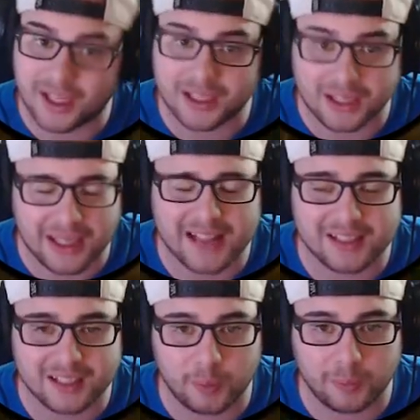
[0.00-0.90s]
the
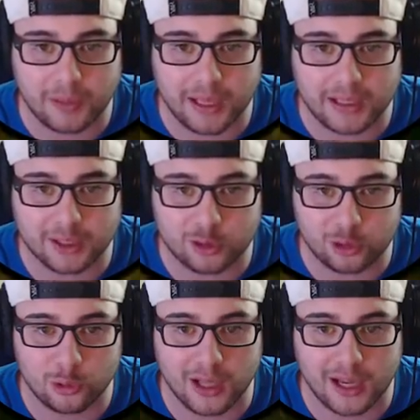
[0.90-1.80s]
last game we played, like
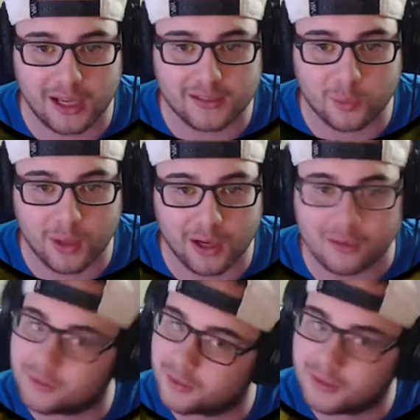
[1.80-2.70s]
two lines,
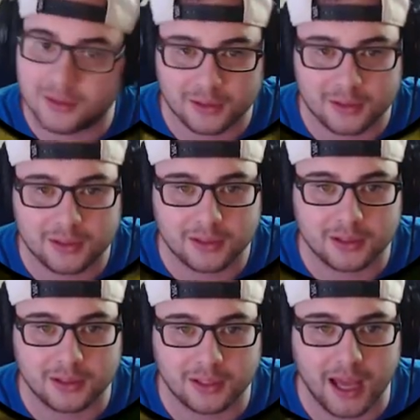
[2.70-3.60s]

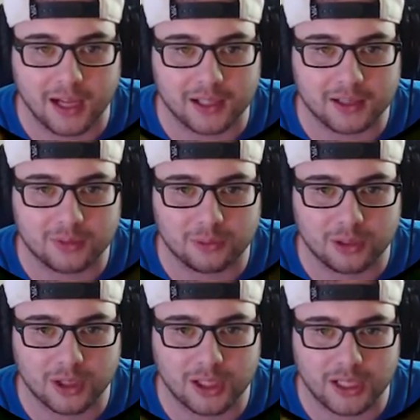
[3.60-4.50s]
well, yeah, we're
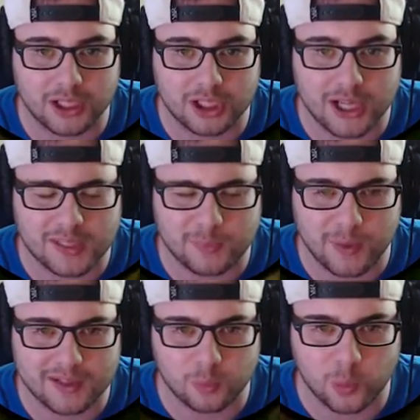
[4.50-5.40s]
gonna get chased
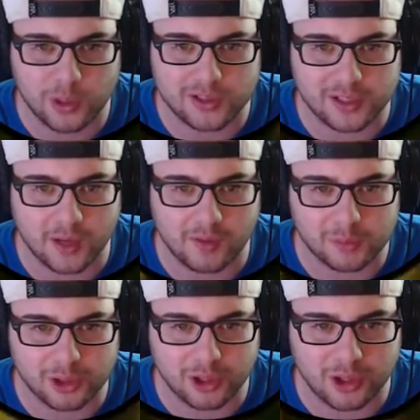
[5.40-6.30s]
by some weird stuff, I'm
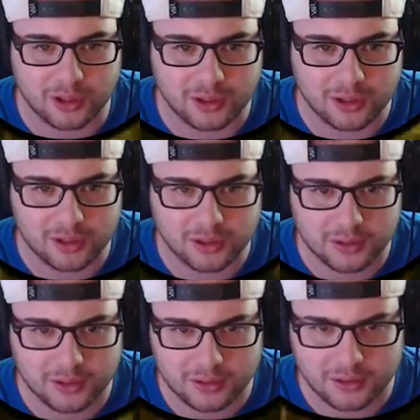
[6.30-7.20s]
sure.
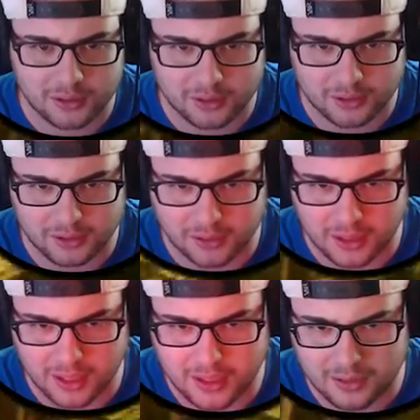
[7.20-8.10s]

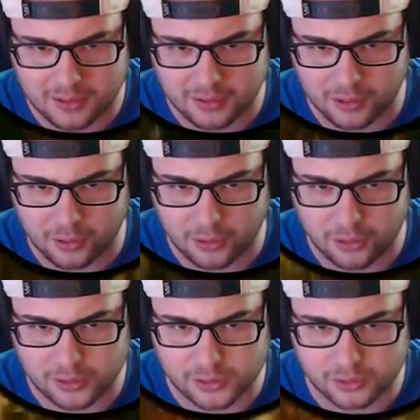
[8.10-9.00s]
Okay, go through
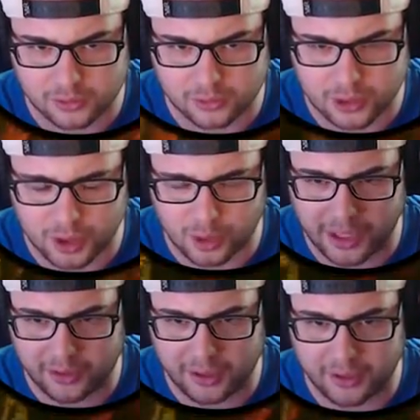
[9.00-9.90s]
this little
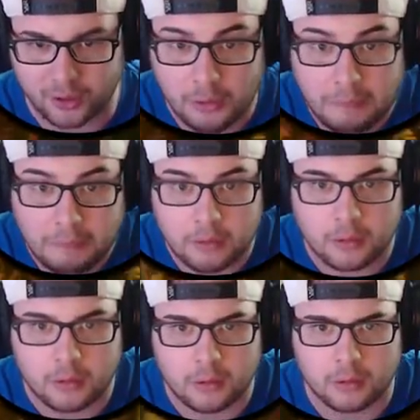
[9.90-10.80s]
trailer here.
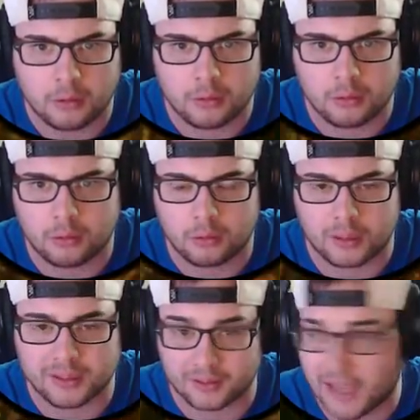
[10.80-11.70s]

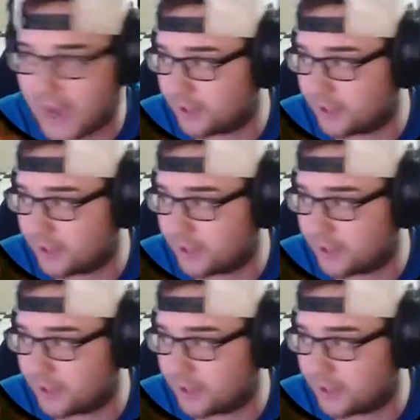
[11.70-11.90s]
That, that actually